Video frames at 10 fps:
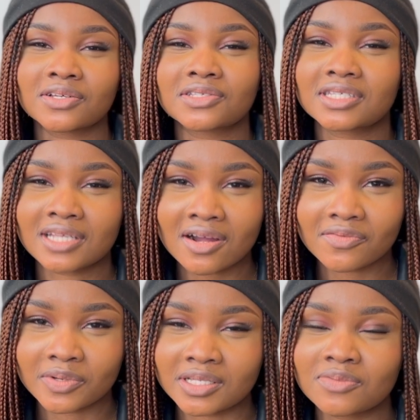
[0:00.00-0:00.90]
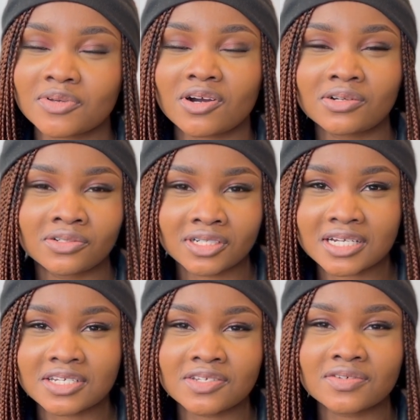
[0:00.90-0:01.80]
to start with, we all know that
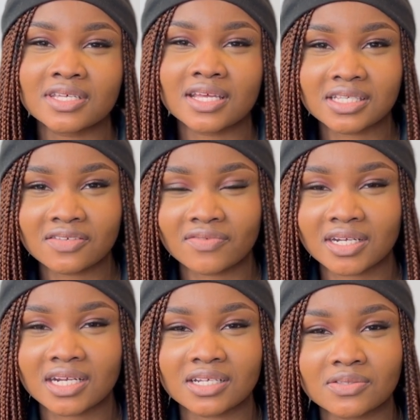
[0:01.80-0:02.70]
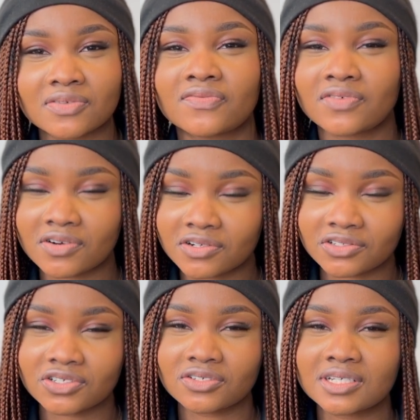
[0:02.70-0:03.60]
the UK is divided into 4
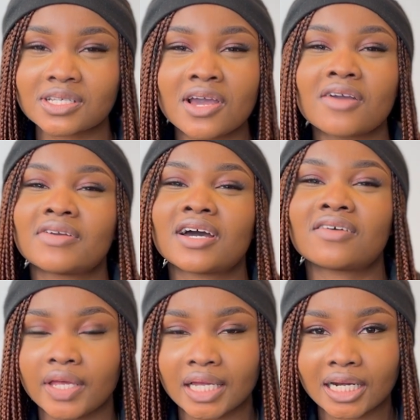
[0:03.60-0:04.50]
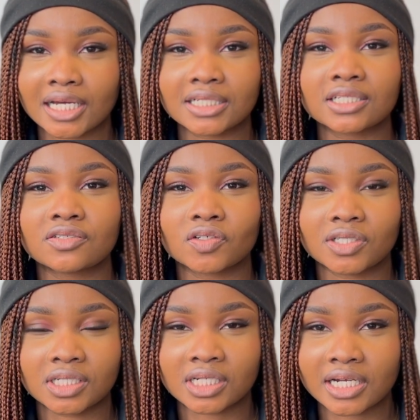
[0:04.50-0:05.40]
countries. We have England,
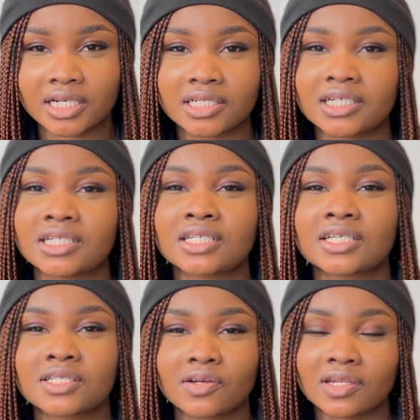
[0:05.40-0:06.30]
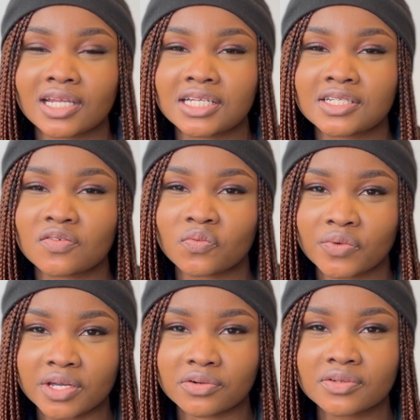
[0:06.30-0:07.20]
Northern Ireland, Scotland, and
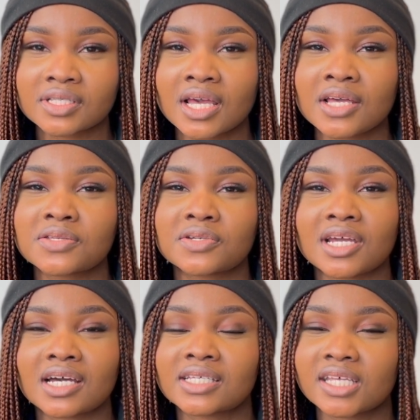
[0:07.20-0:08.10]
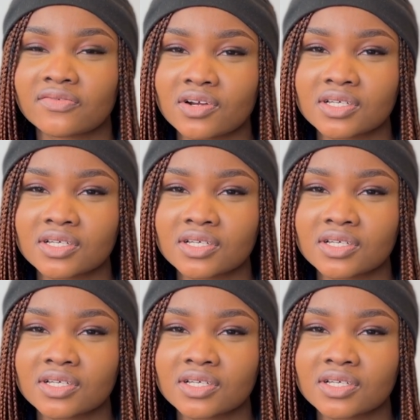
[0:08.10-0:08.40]
Wales. So there are several